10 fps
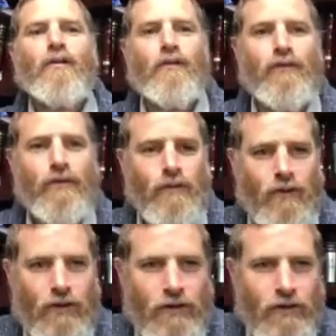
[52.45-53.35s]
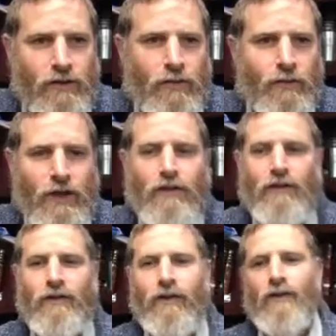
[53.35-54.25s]
before
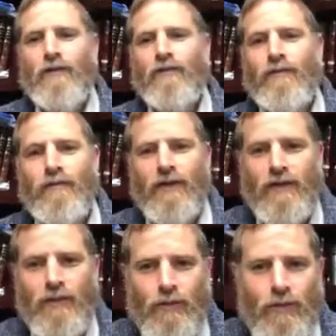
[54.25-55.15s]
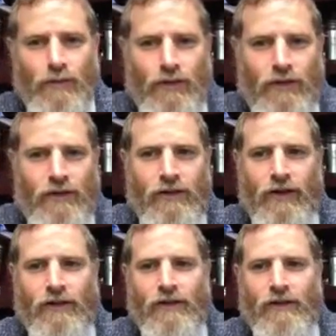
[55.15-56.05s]
Matan Torah. That's the preparation that
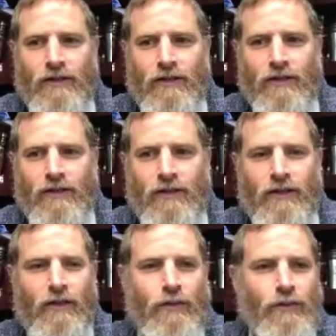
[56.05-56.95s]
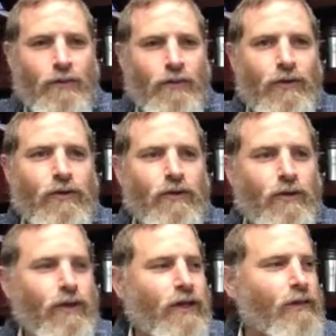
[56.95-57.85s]
Rizal says is the ikka preparation. You
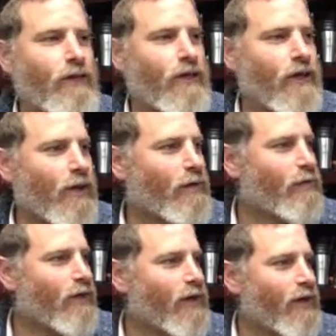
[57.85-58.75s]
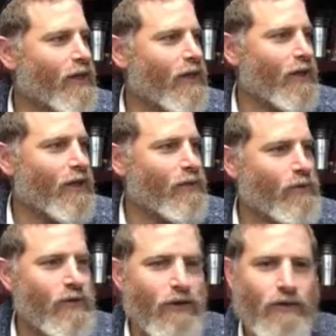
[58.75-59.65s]
can't really come and
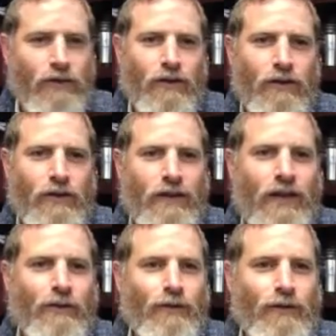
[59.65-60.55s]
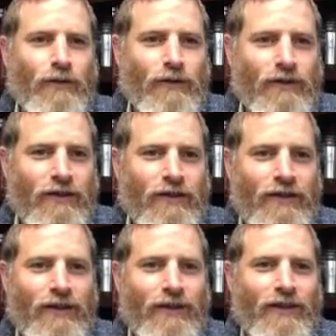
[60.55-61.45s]
receive Torah and download
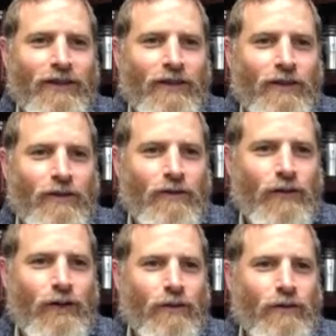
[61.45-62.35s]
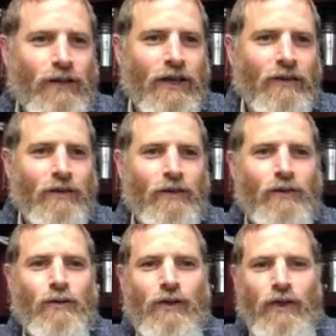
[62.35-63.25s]
the available
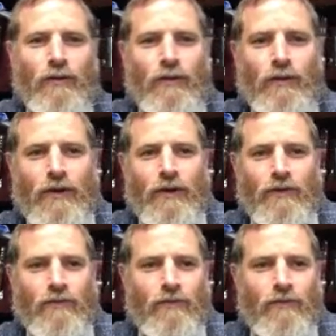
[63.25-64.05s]
downloads without preparing.